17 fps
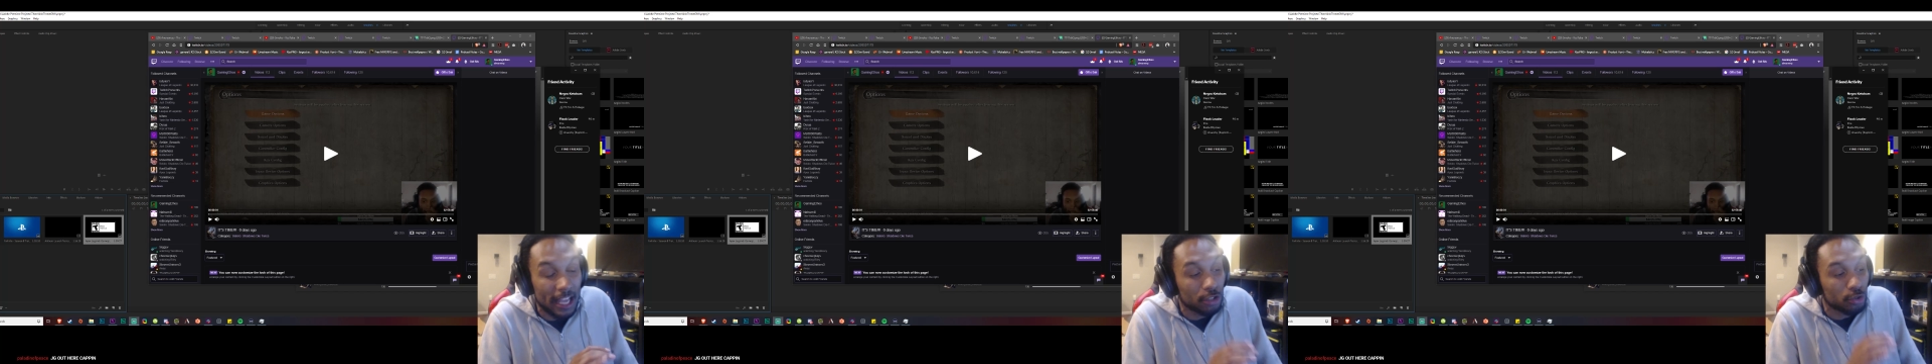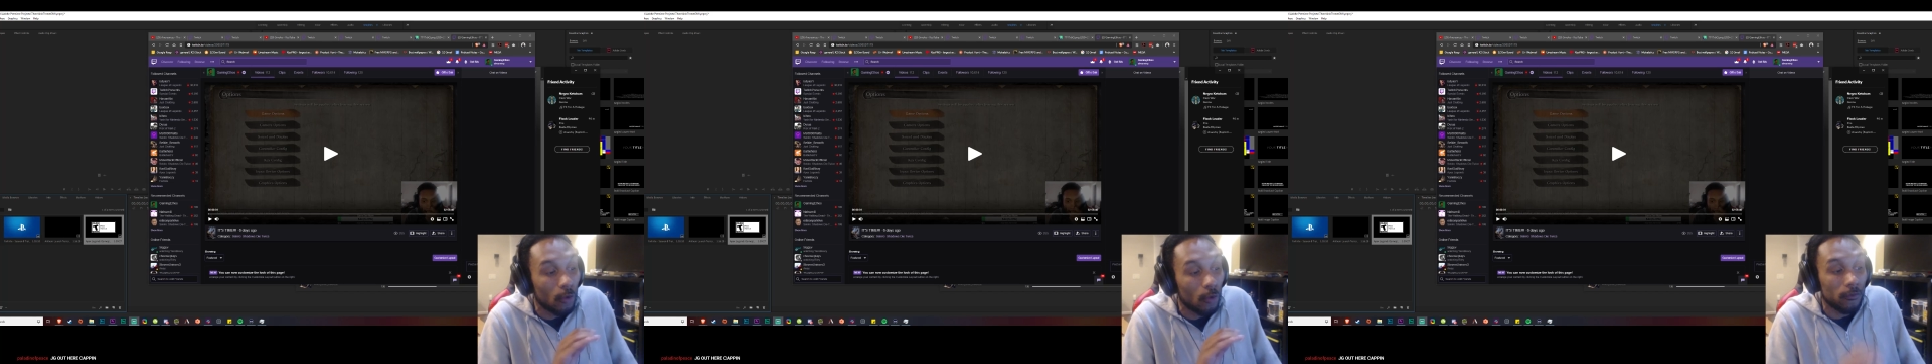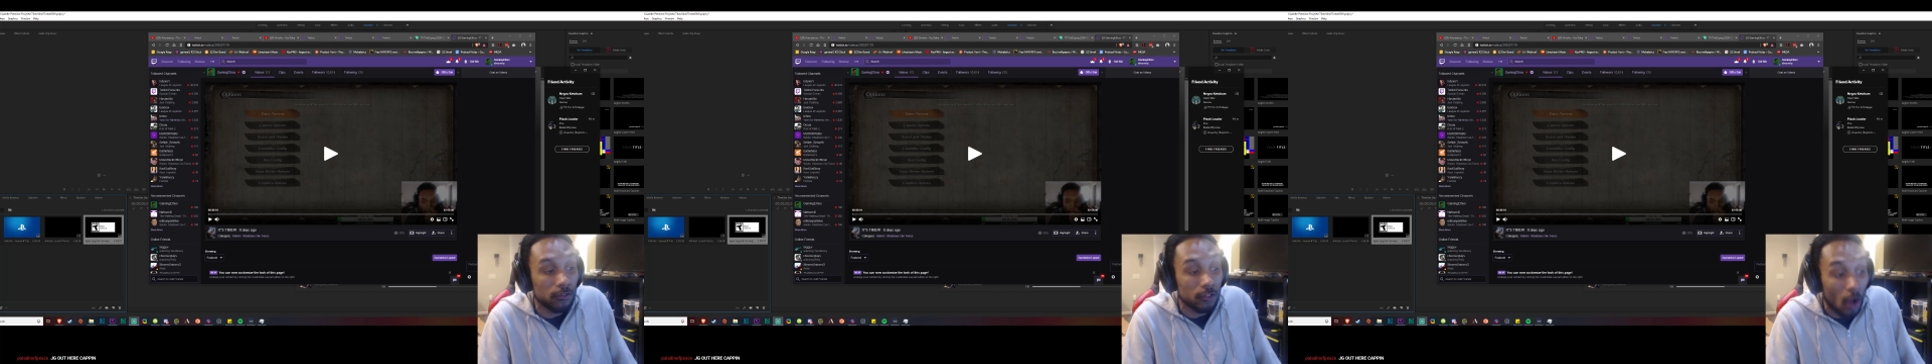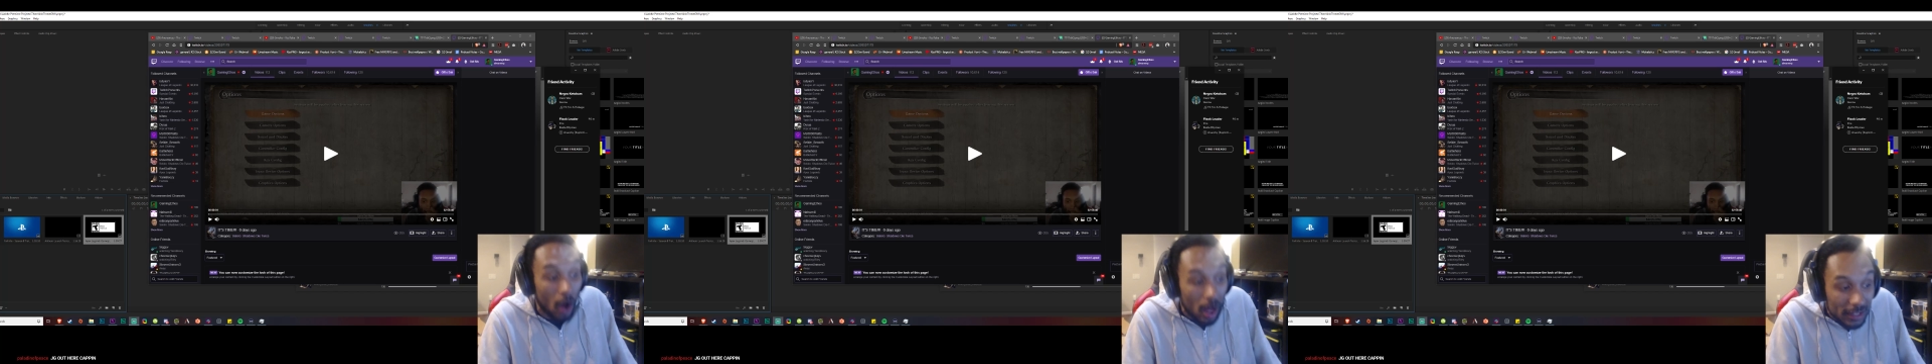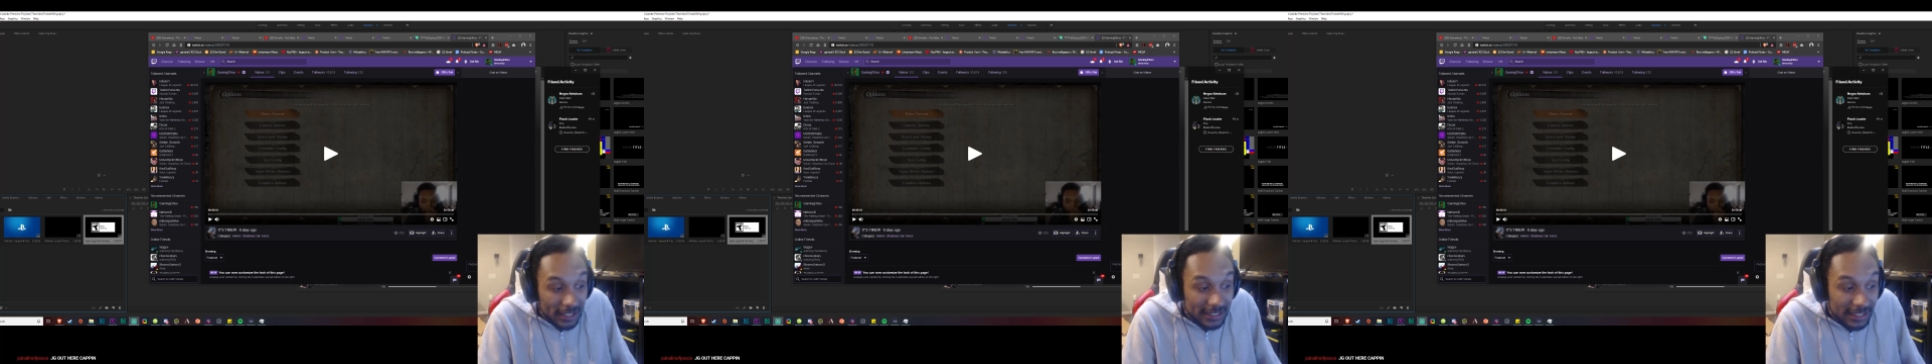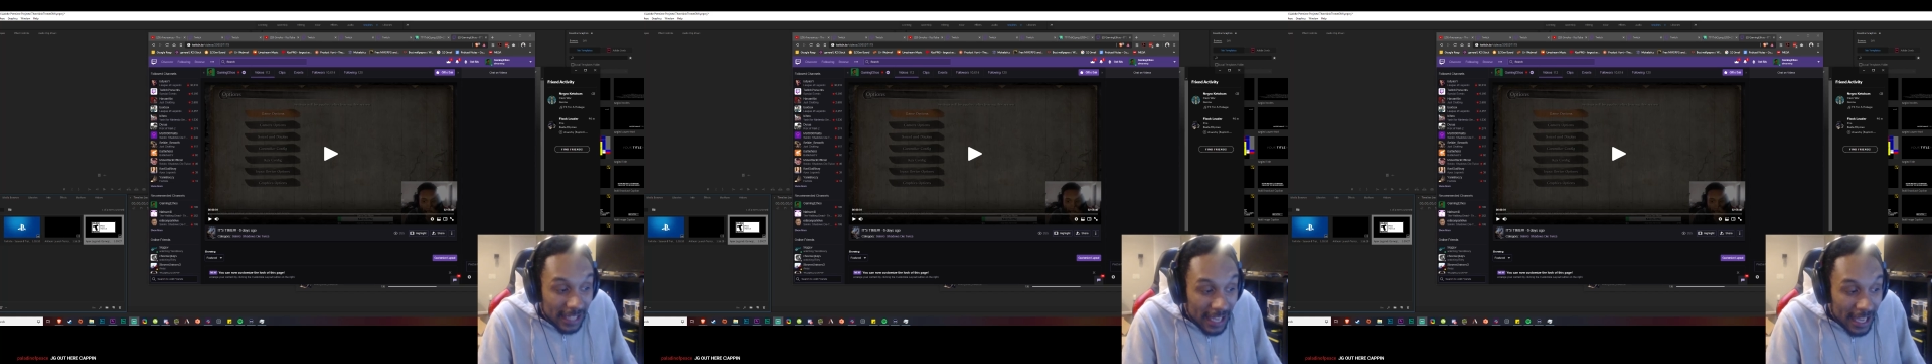intro
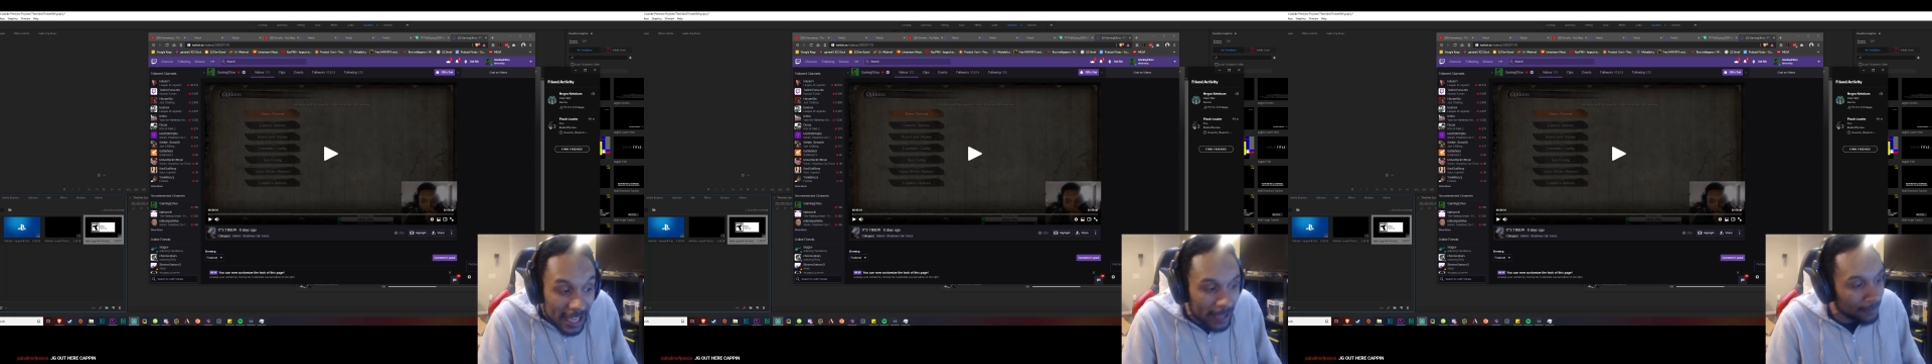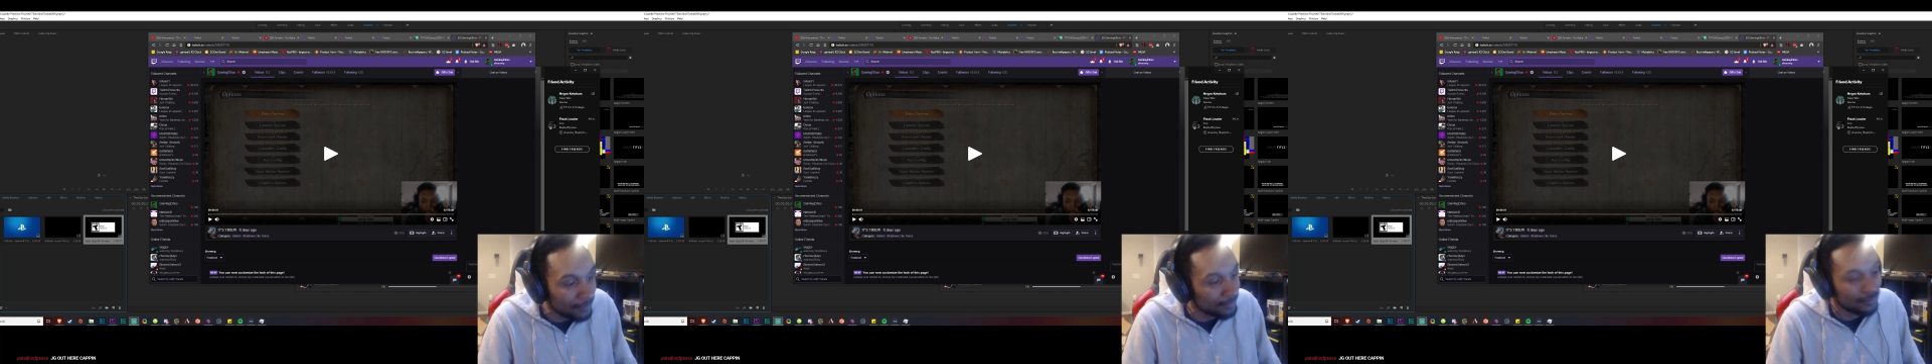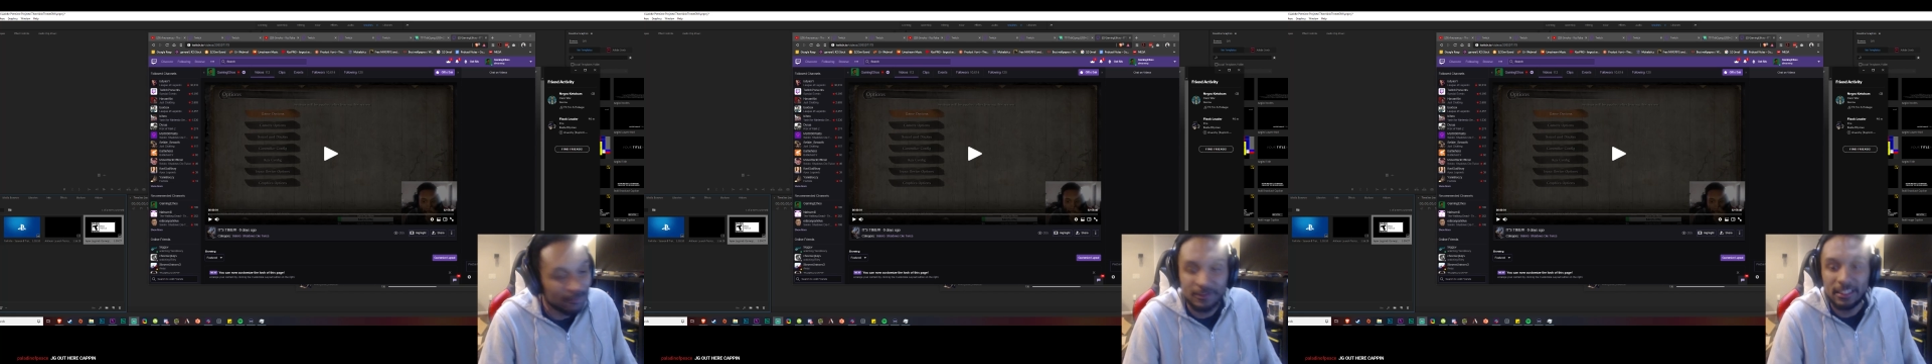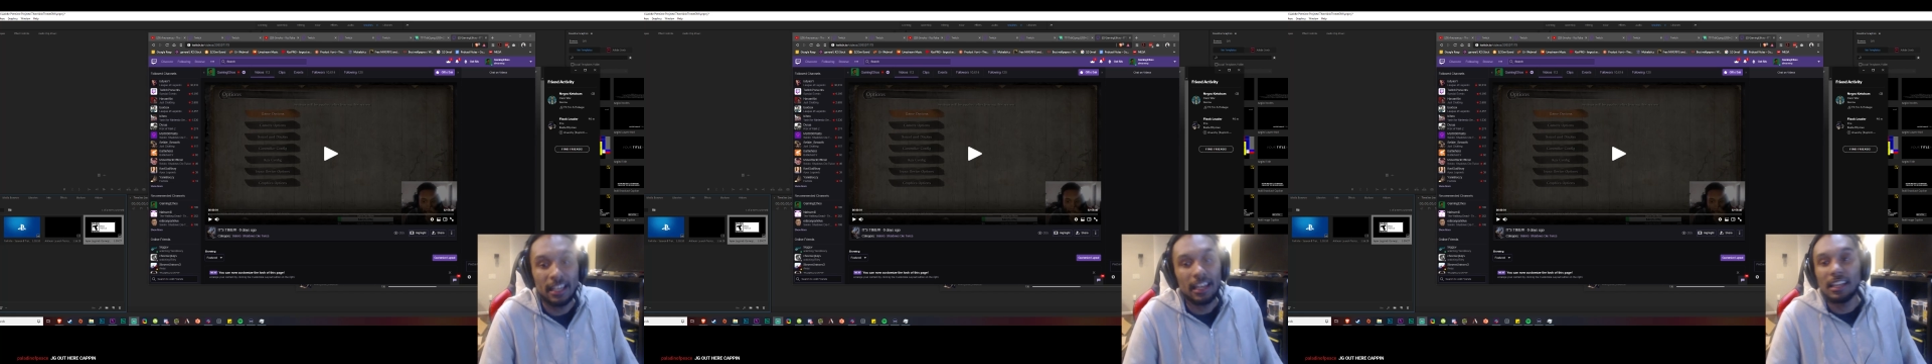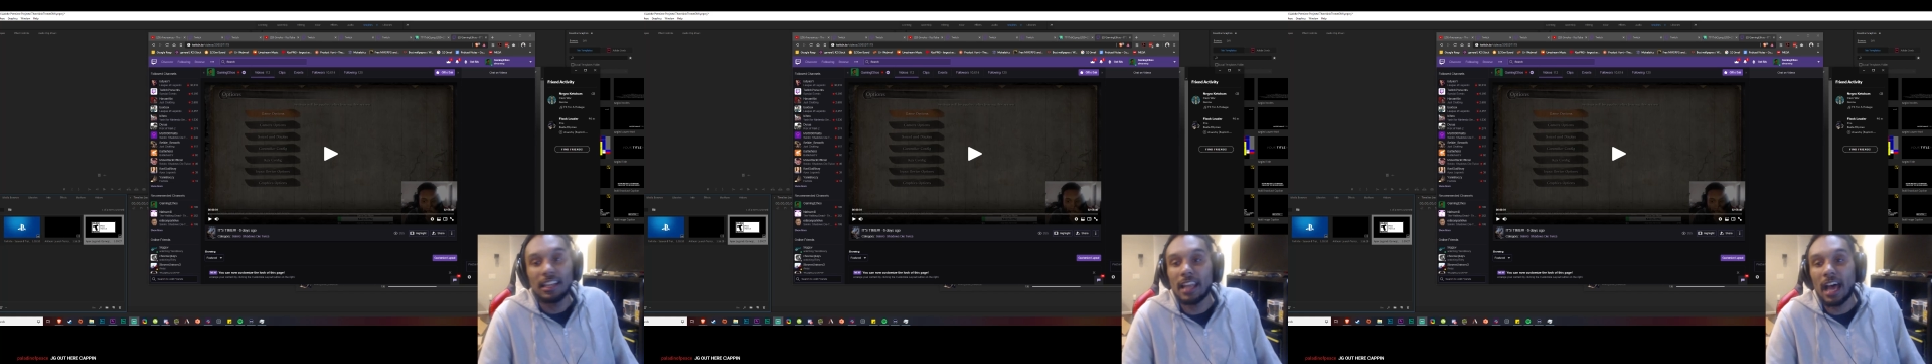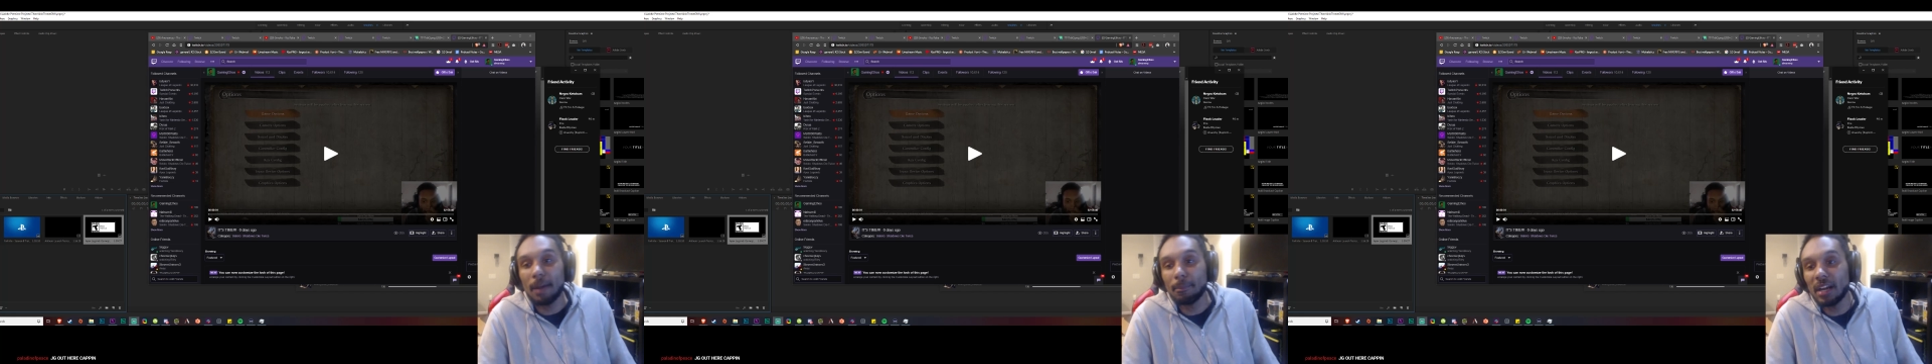flawlessly?
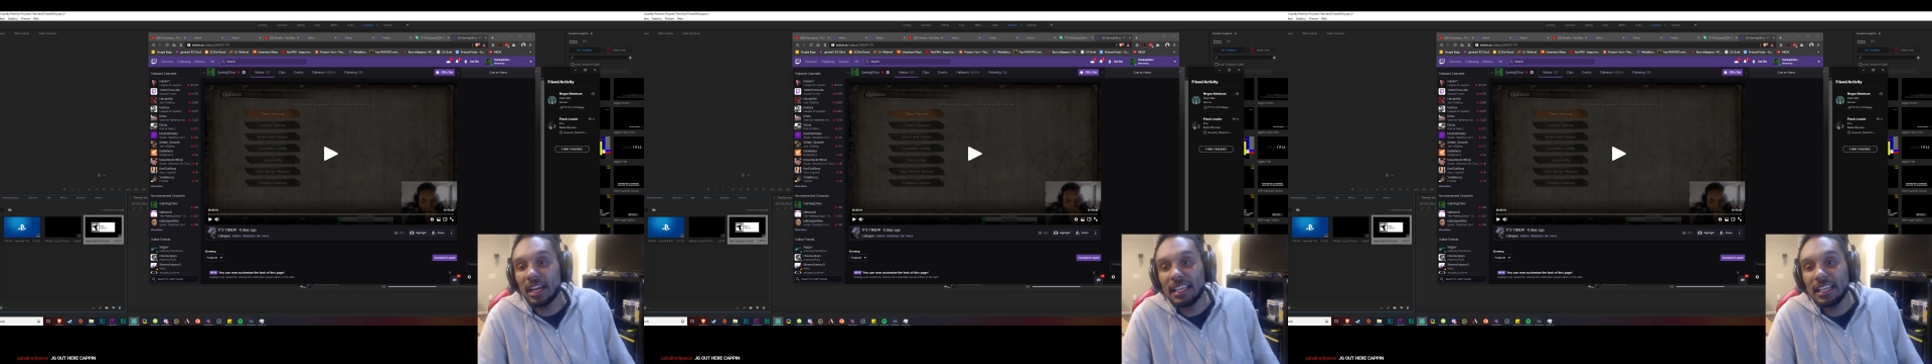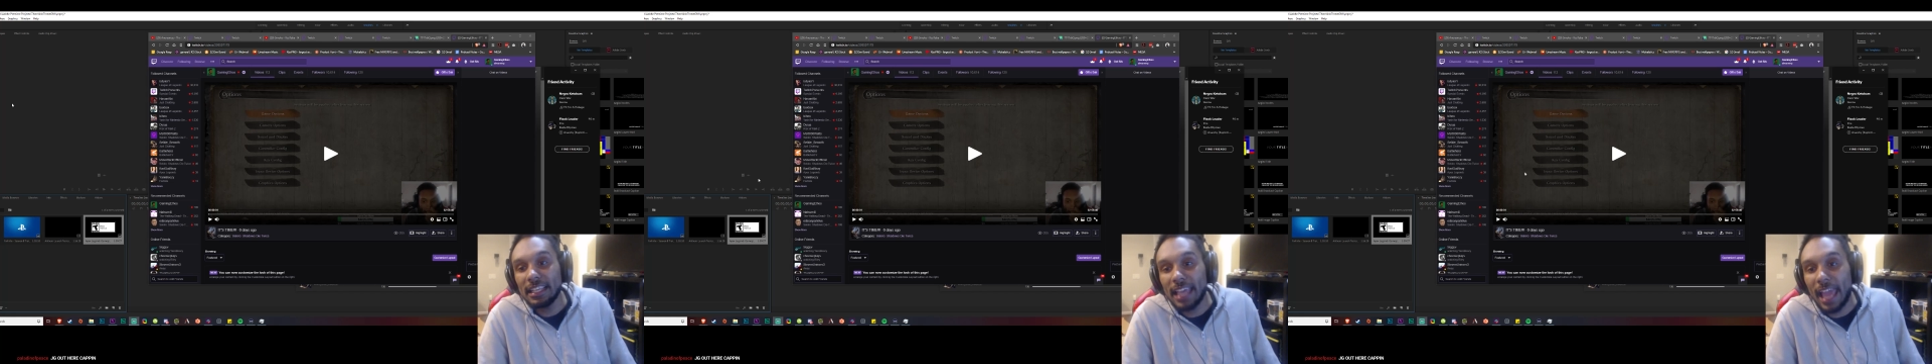Nah, bro, he's